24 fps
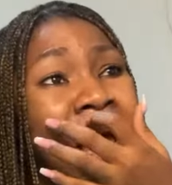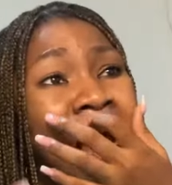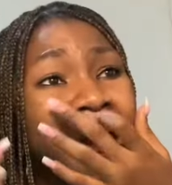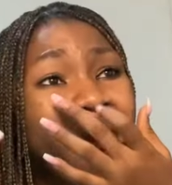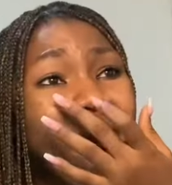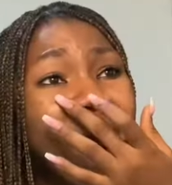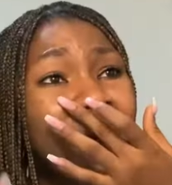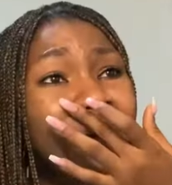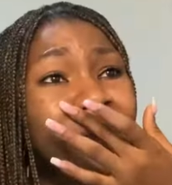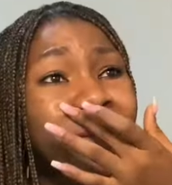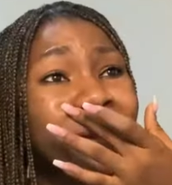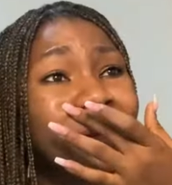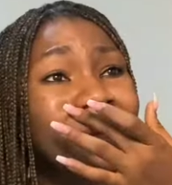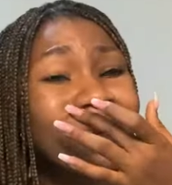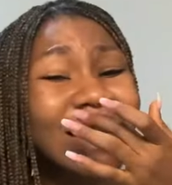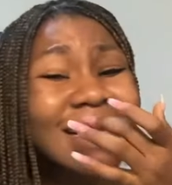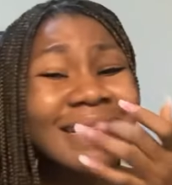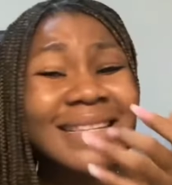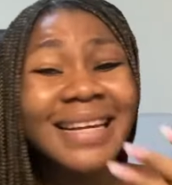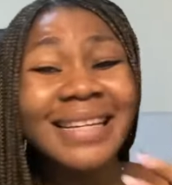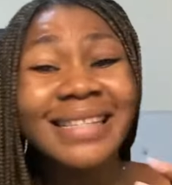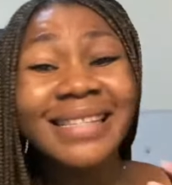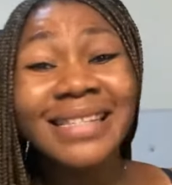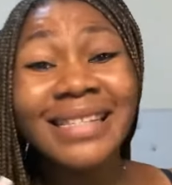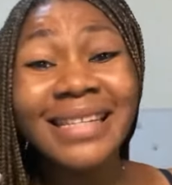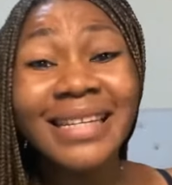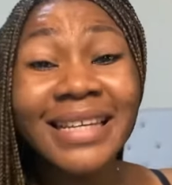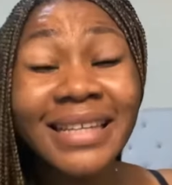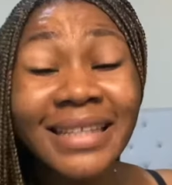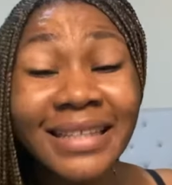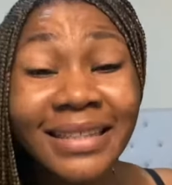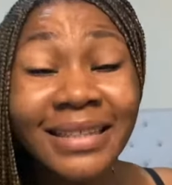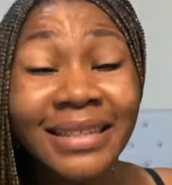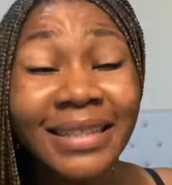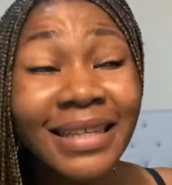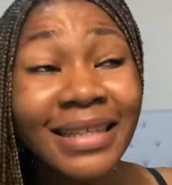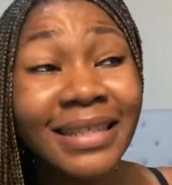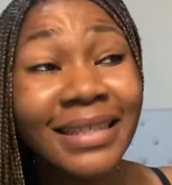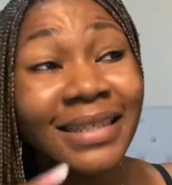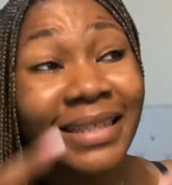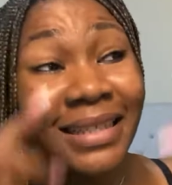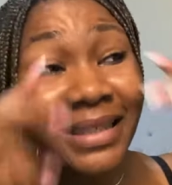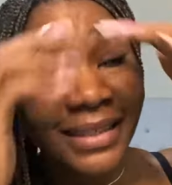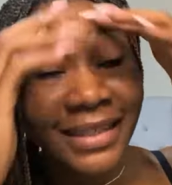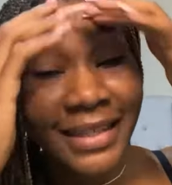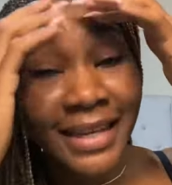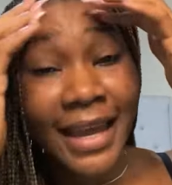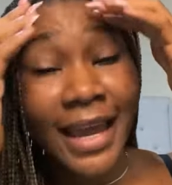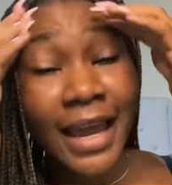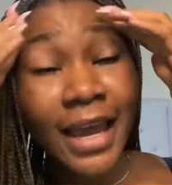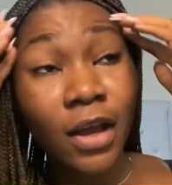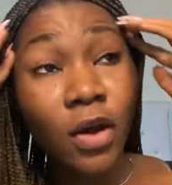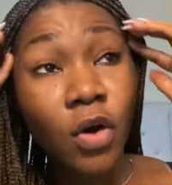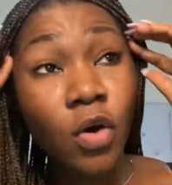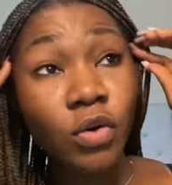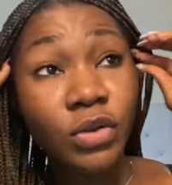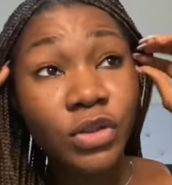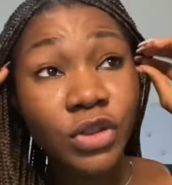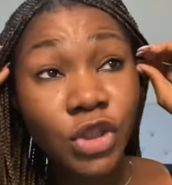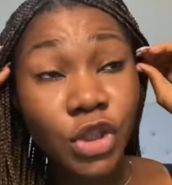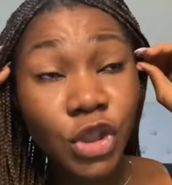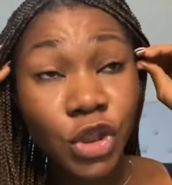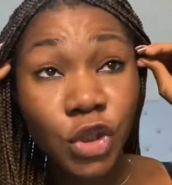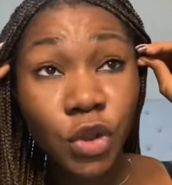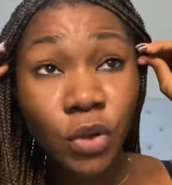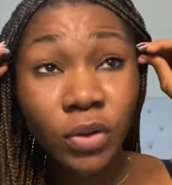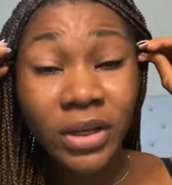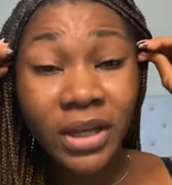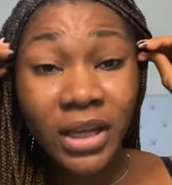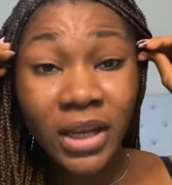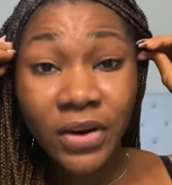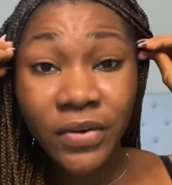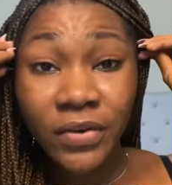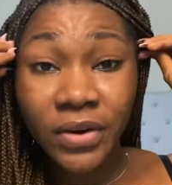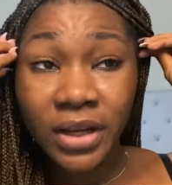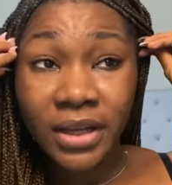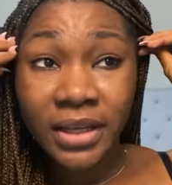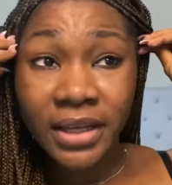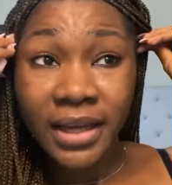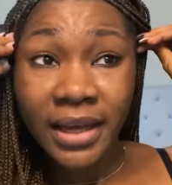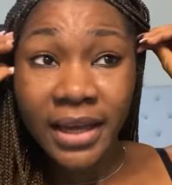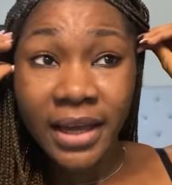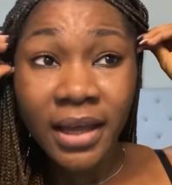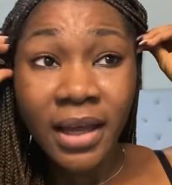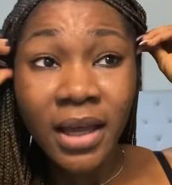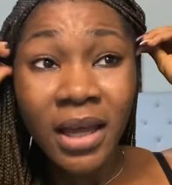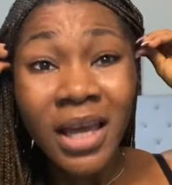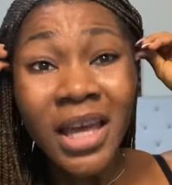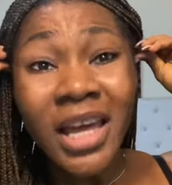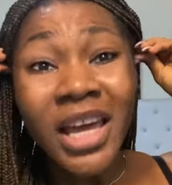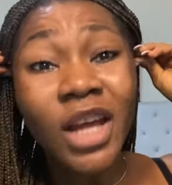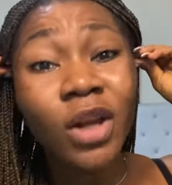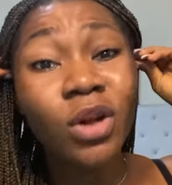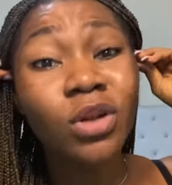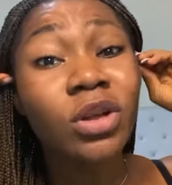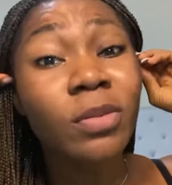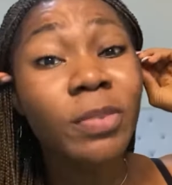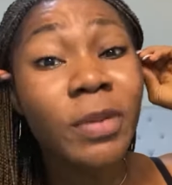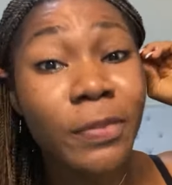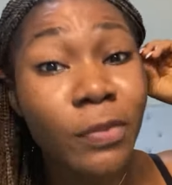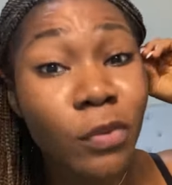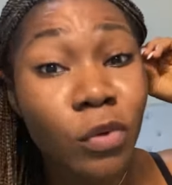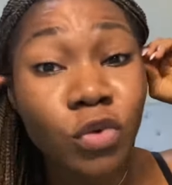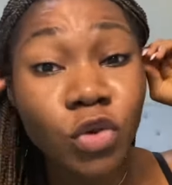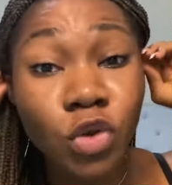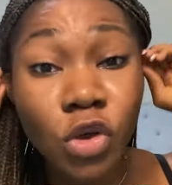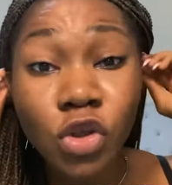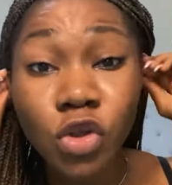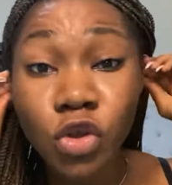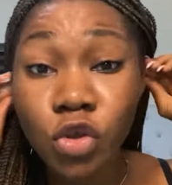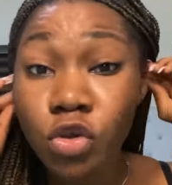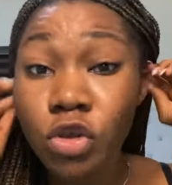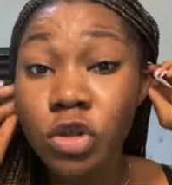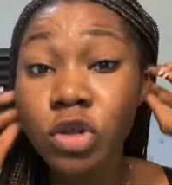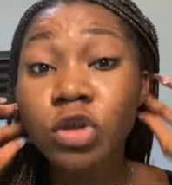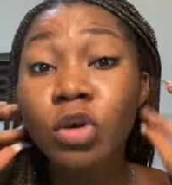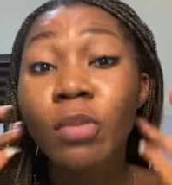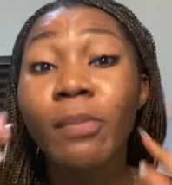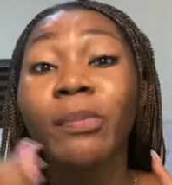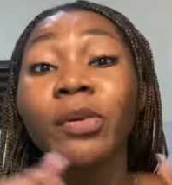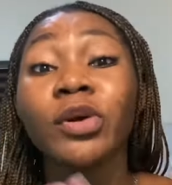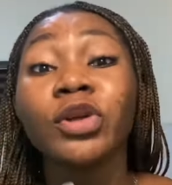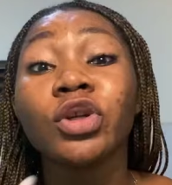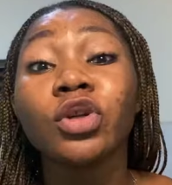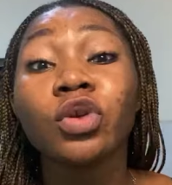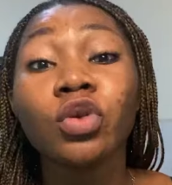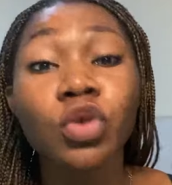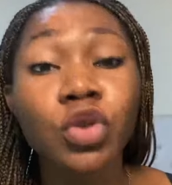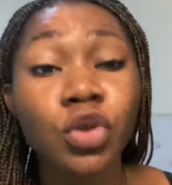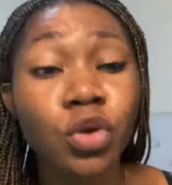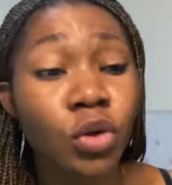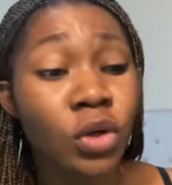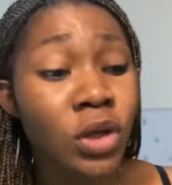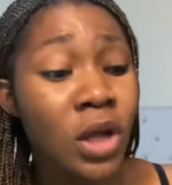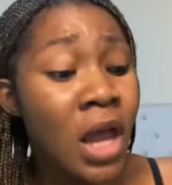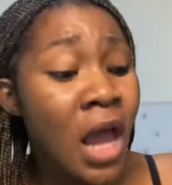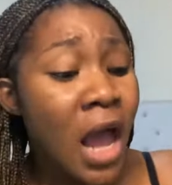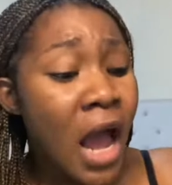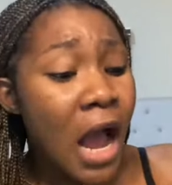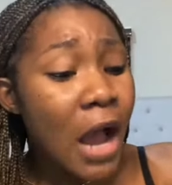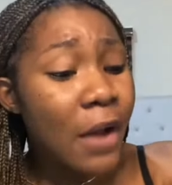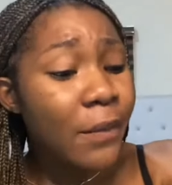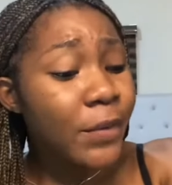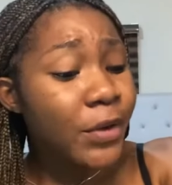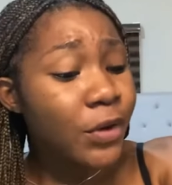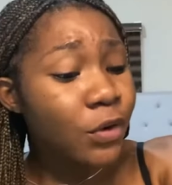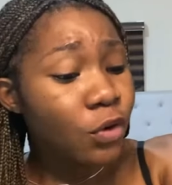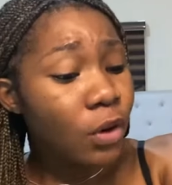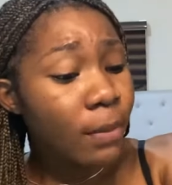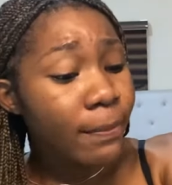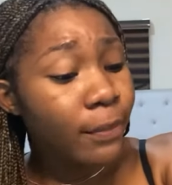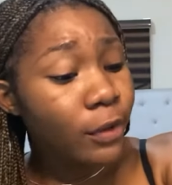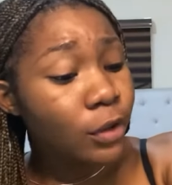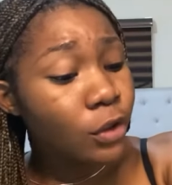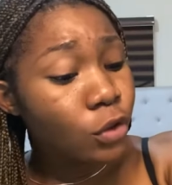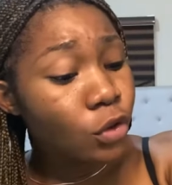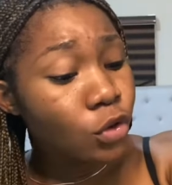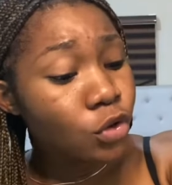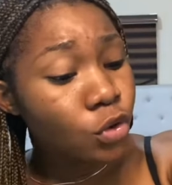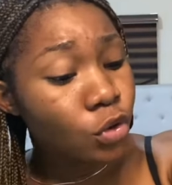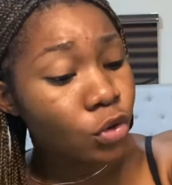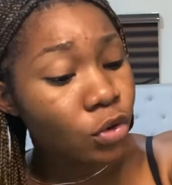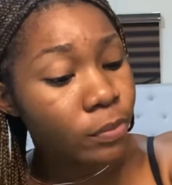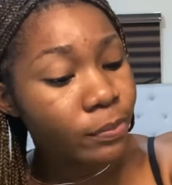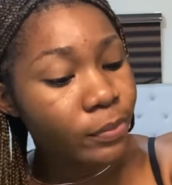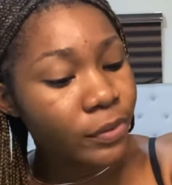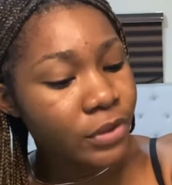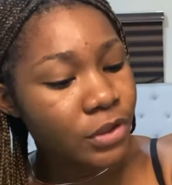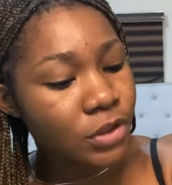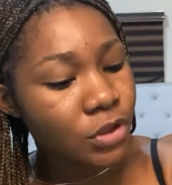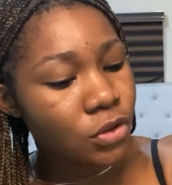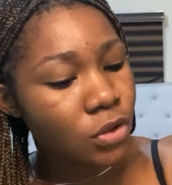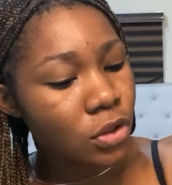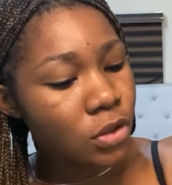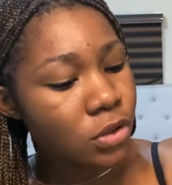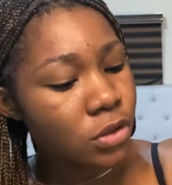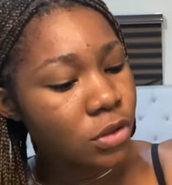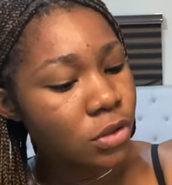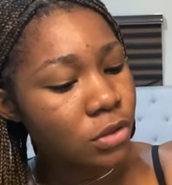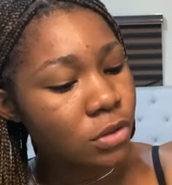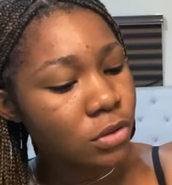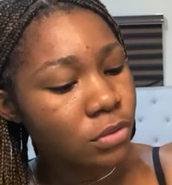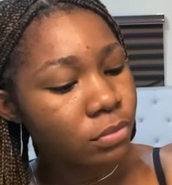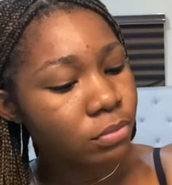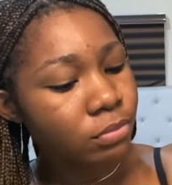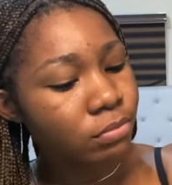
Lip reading: I realized that in the air conditioned area, yeah, a lot of people just use body lotion, and when you rub body lotion on your body, just